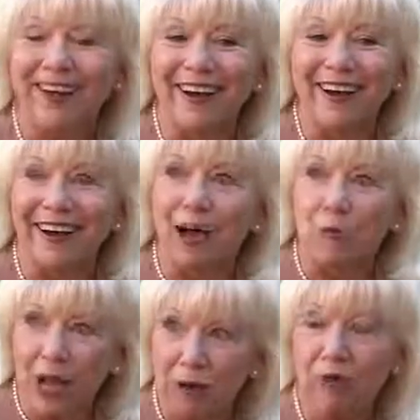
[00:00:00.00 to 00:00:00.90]

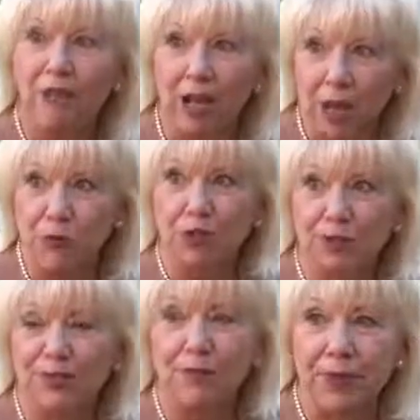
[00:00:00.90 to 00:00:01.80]
how powerful
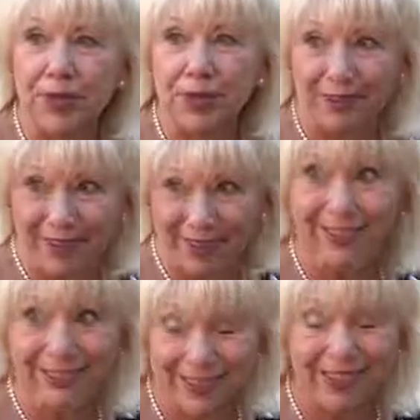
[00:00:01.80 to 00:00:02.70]
options can be
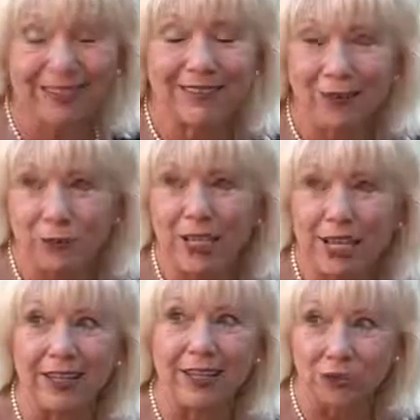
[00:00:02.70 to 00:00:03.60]
in
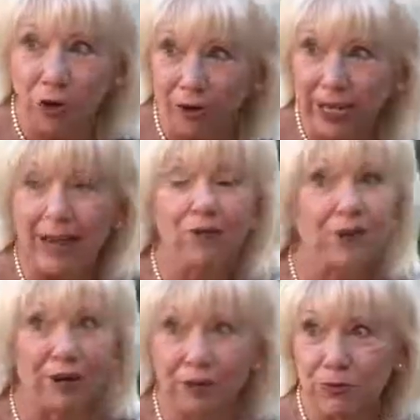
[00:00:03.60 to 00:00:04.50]
creating target
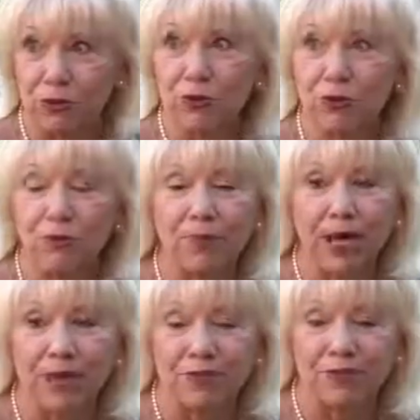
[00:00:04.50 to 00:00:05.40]
outcomes or return
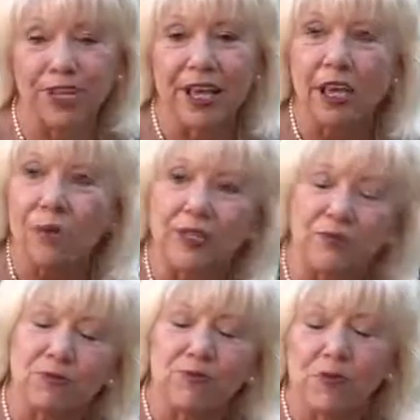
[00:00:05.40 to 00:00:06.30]
patterns,
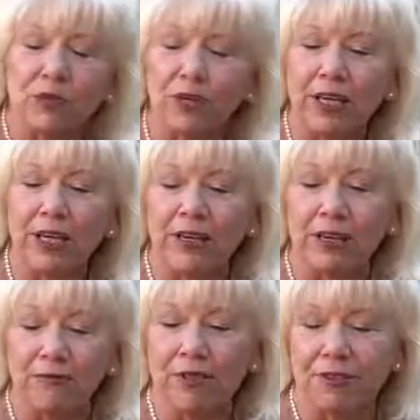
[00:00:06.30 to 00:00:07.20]
because we've been looking at
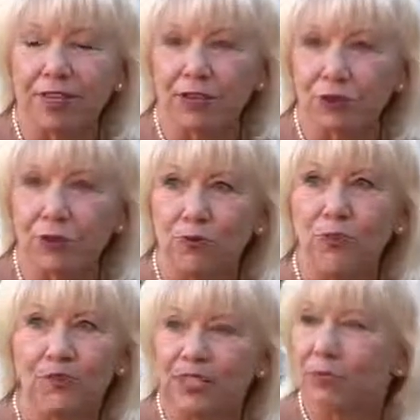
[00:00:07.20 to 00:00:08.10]
everything in
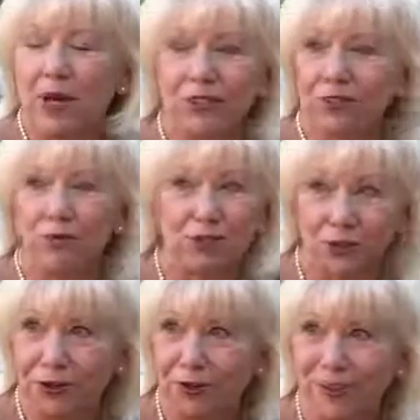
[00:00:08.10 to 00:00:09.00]
terms of expected
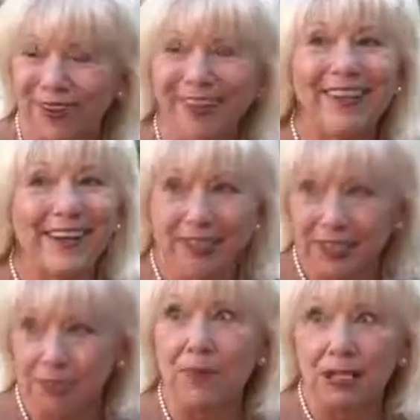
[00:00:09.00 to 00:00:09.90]
return
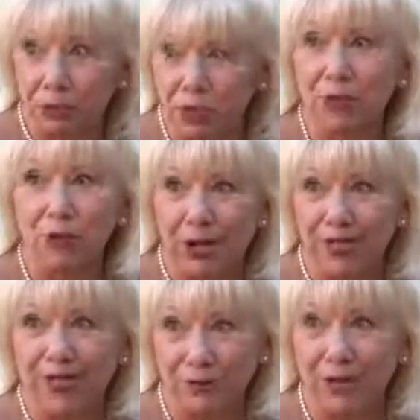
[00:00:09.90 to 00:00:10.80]
and symmetric
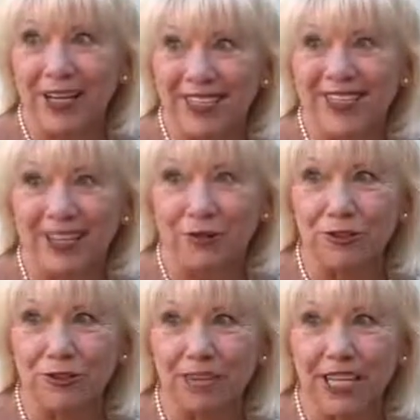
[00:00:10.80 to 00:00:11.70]
risk, right?
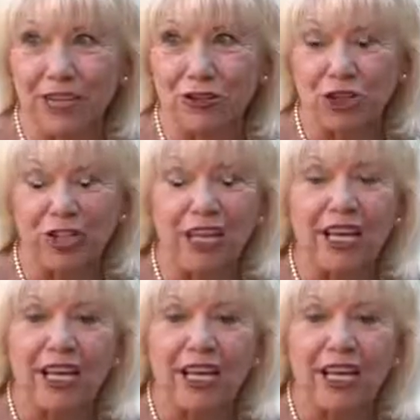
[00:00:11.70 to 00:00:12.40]
Standard deviation.